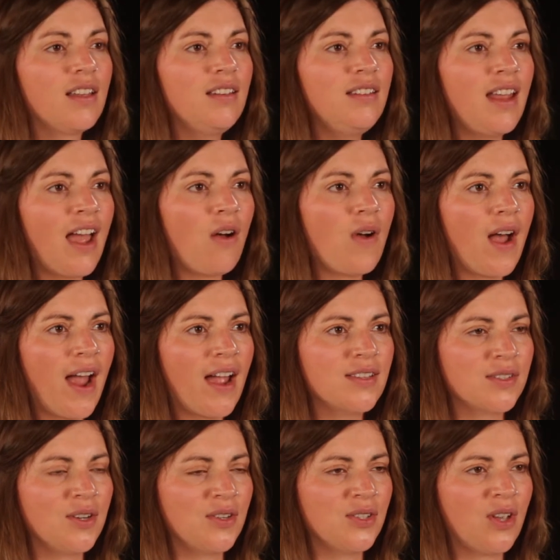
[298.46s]
Now
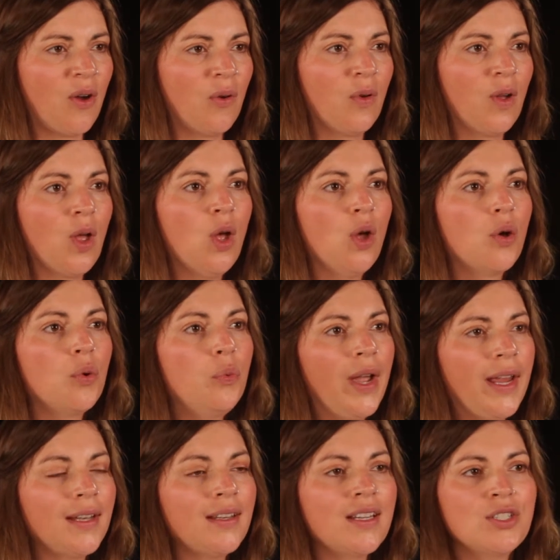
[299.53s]
ask yourself,
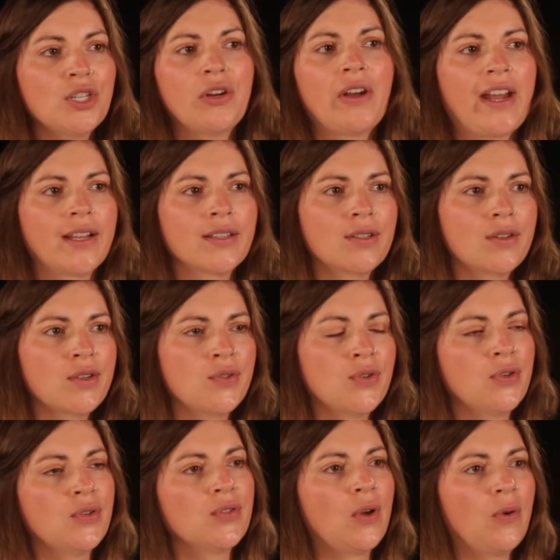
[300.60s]
when did your
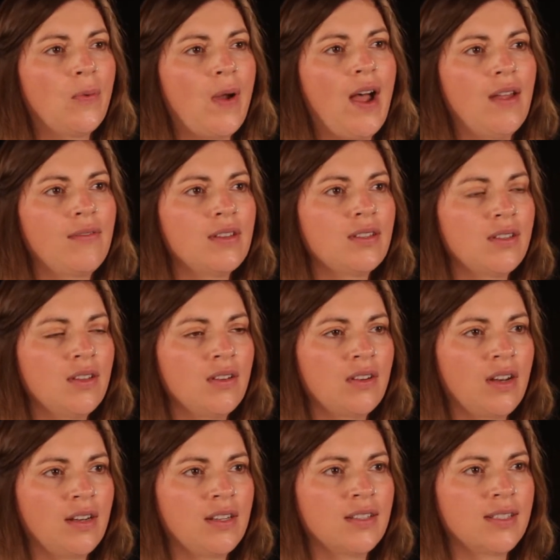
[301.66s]
ancestors arrive into the
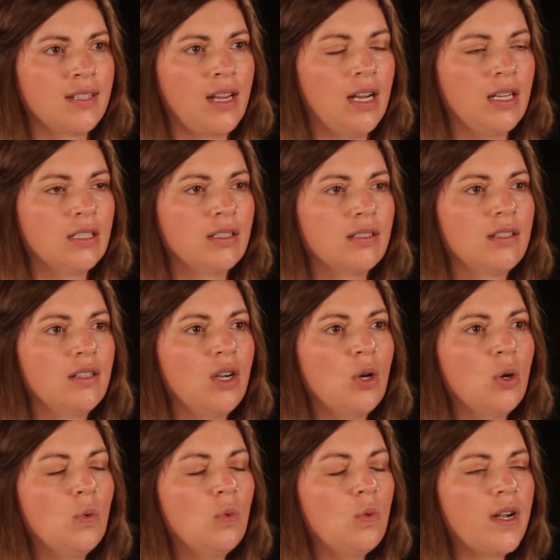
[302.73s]
United States?
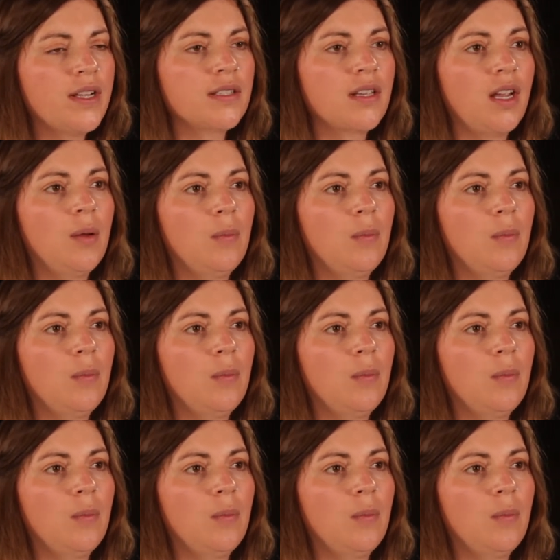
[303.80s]
Was it